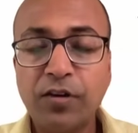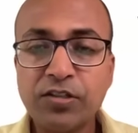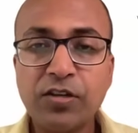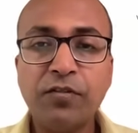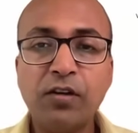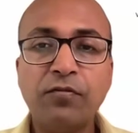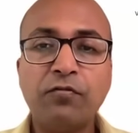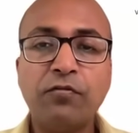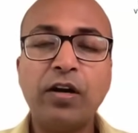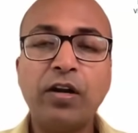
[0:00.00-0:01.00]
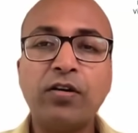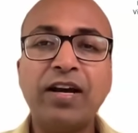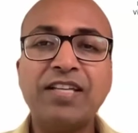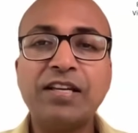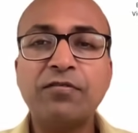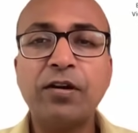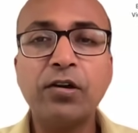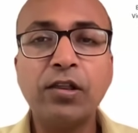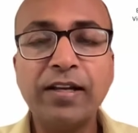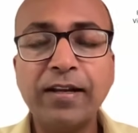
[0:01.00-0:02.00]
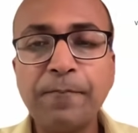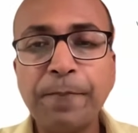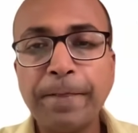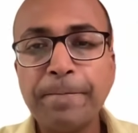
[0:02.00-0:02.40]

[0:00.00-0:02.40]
First of all, for Virgo rising, Virgo Lagna,